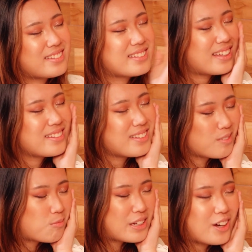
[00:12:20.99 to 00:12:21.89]
then
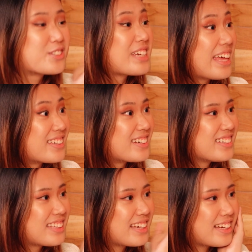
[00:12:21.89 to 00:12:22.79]
we got
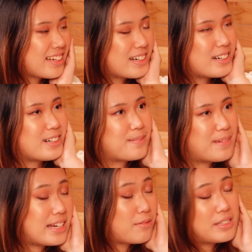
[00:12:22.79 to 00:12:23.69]
together like
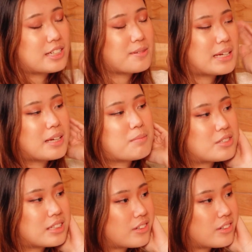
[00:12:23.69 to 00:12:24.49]
and then we started making music